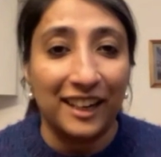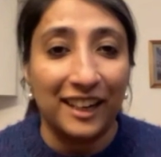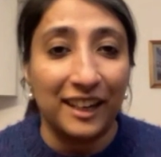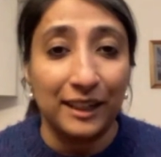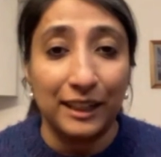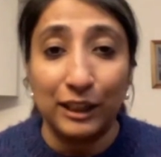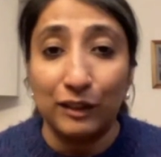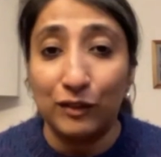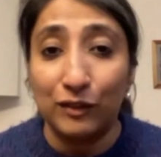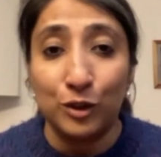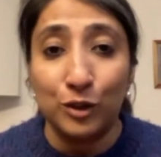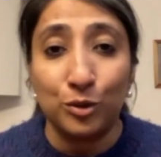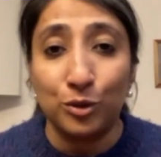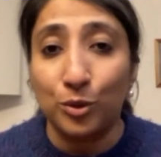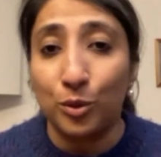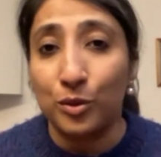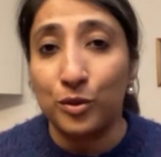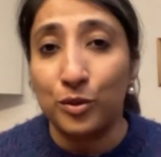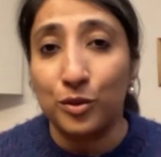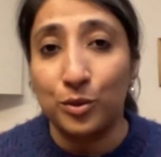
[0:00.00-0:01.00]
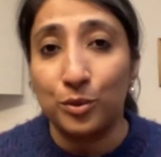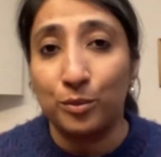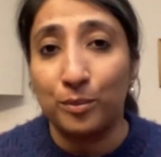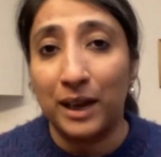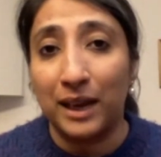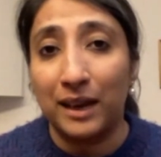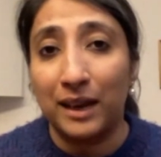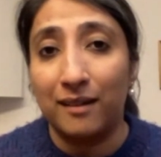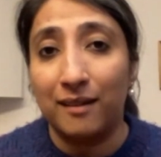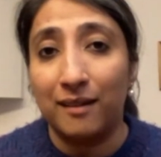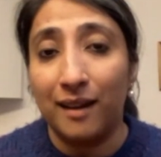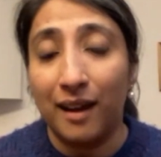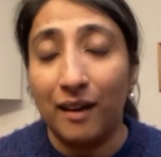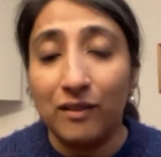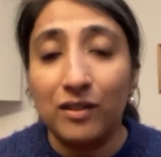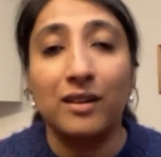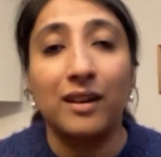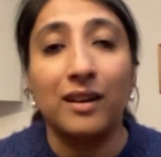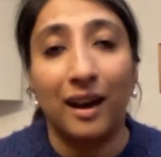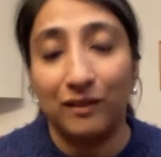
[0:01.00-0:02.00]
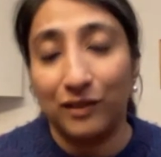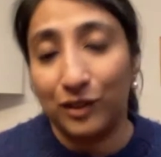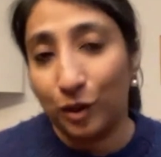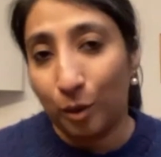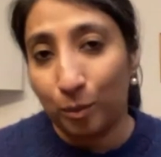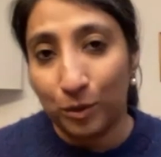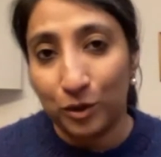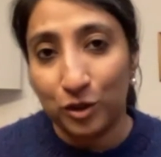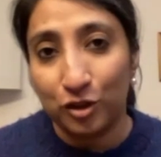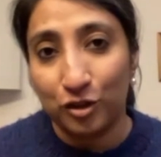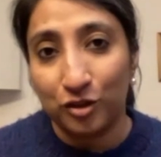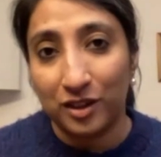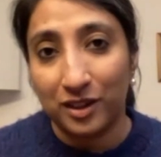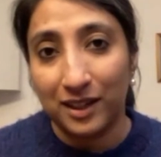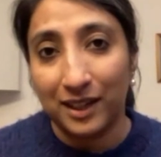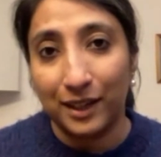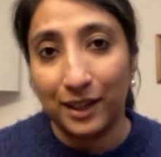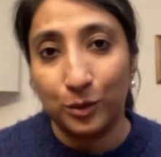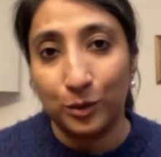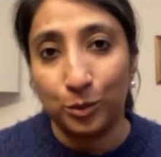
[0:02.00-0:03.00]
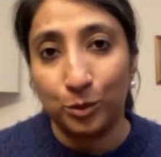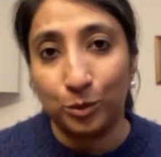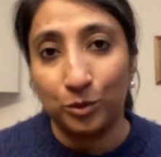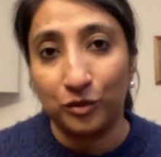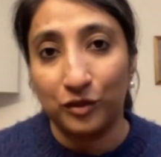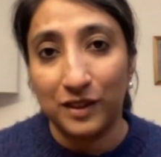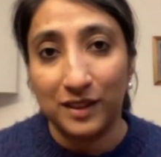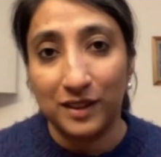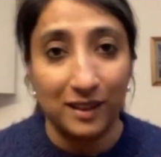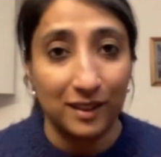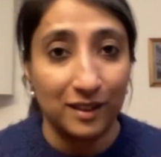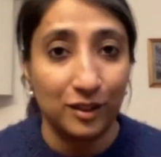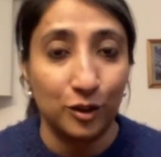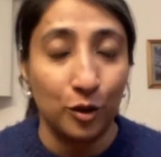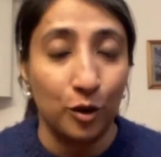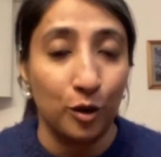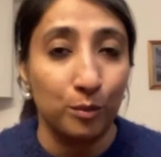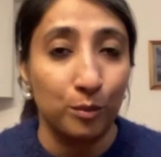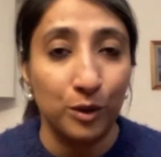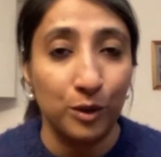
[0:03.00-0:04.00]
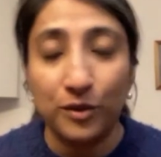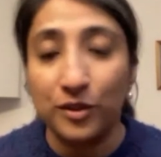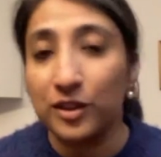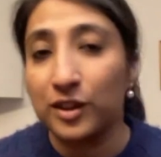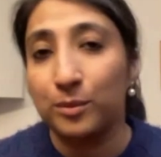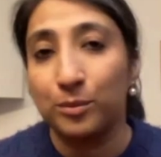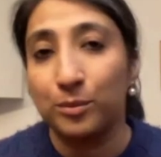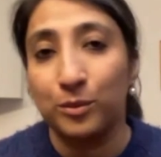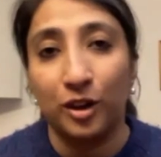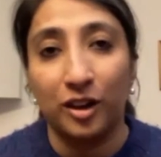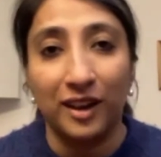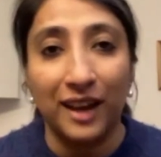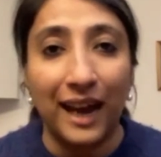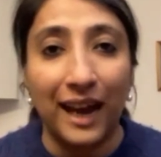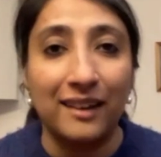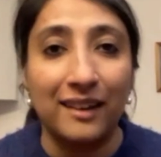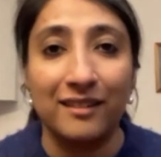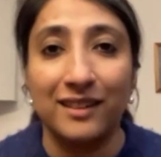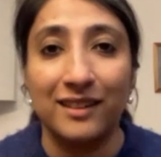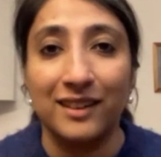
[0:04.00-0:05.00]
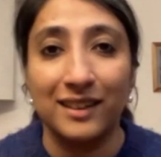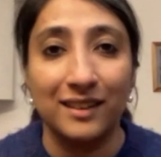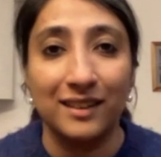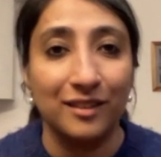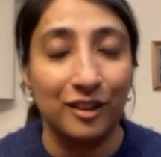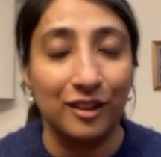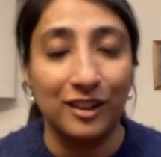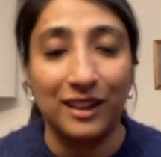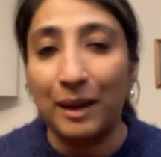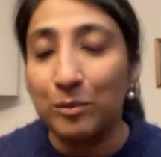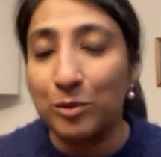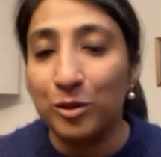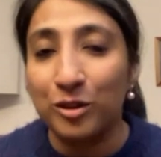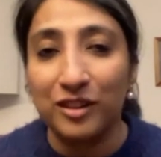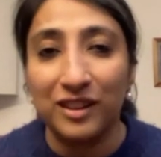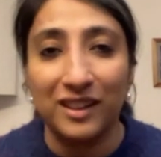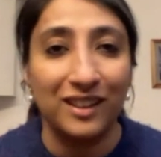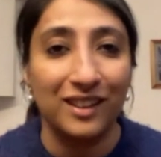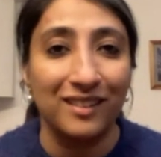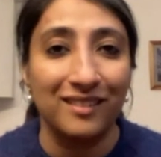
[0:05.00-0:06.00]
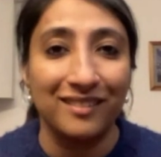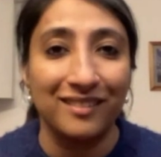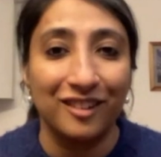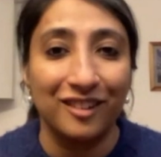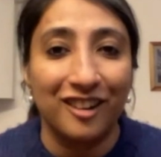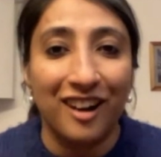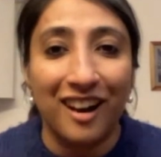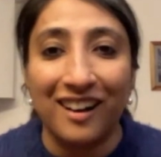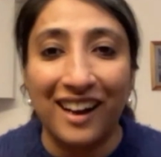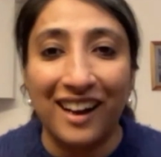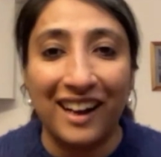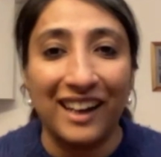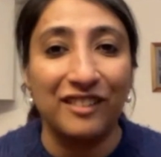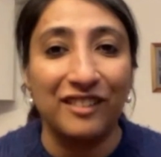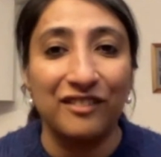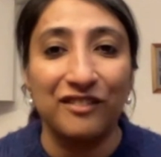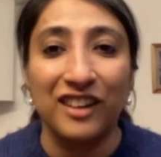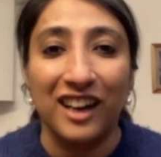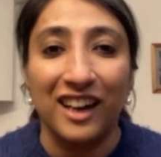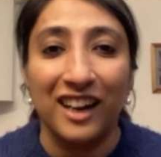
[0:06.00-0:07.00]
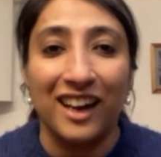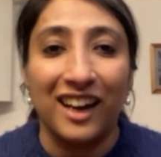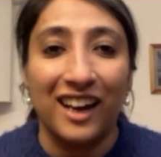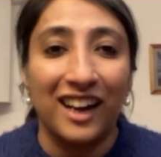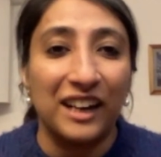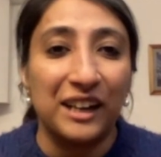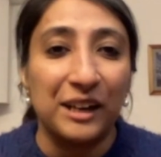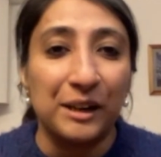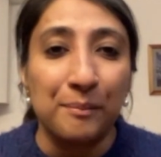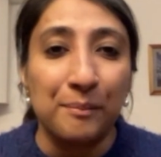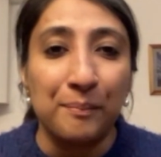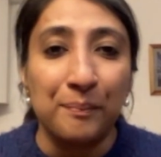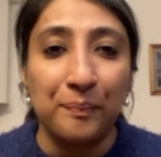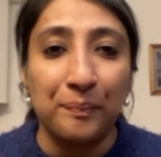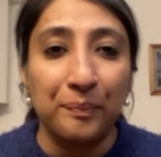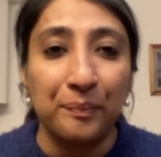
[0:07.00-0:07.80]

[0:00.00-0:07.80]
even to those who may never have an opportunity to visit your museum, your gallery, your library, your archive.